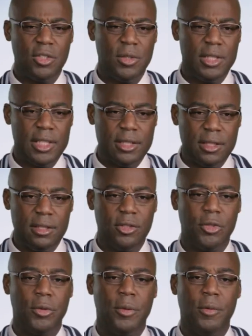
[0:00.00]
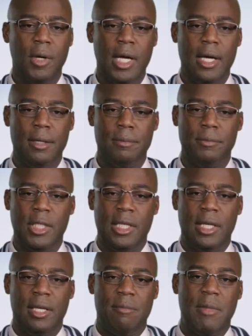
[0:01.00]
So addition to um,
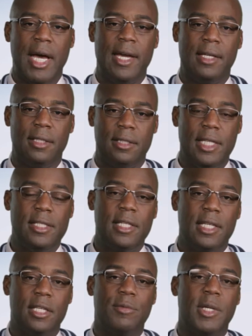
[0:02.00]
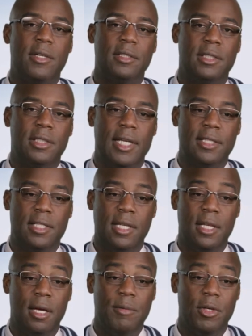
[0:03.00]
my teaching experiences at
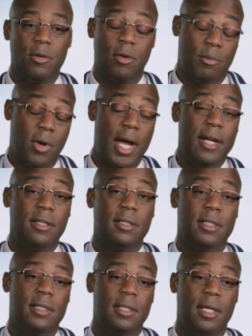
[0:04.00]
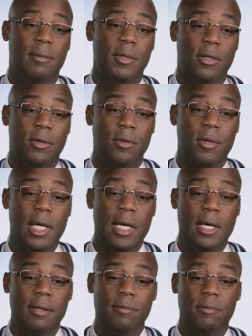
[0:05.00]
GW or prior to GW,
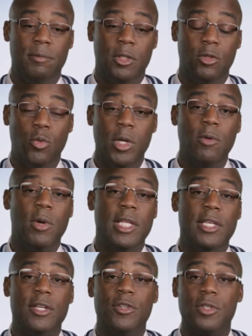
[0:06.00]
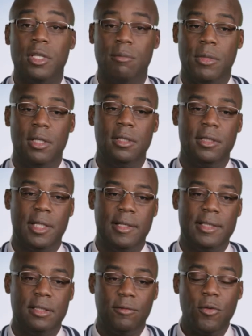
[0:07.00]
uh, 21 years in the
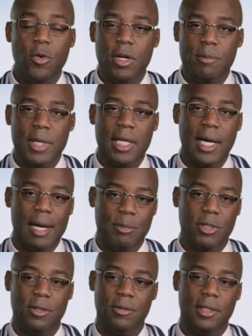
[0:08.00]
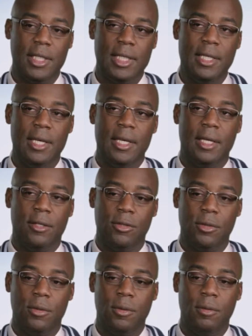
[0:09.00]
military, it's afforded me the opportunity
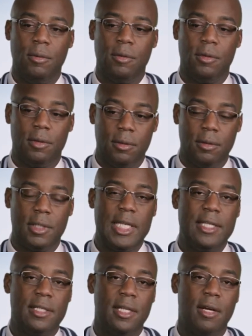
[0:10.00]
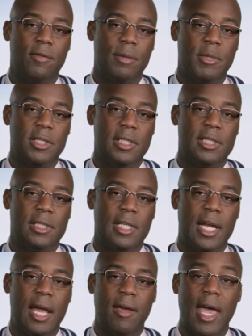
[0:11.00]
to teach in every position
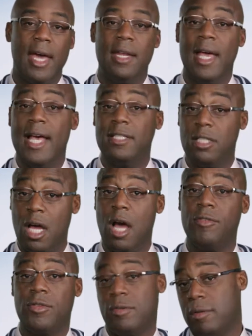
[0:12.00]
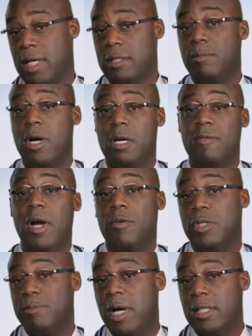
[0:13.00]
that I had. As an officer, that's part of our
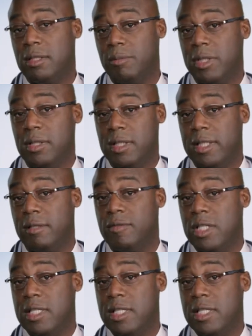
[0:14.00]
responsibility of